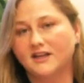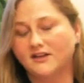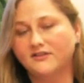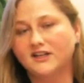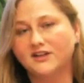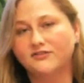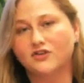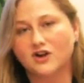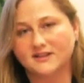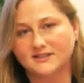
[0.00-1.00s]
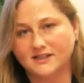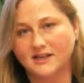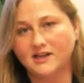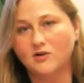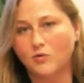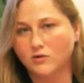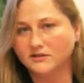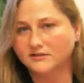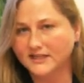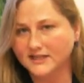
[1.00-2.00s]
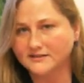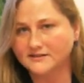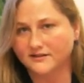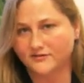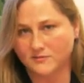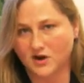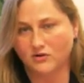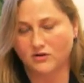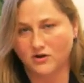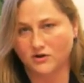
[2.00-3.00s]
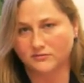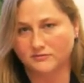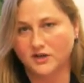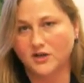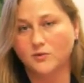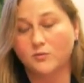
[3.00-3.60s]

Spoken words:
even if they're on the deed or the lease of the marital home,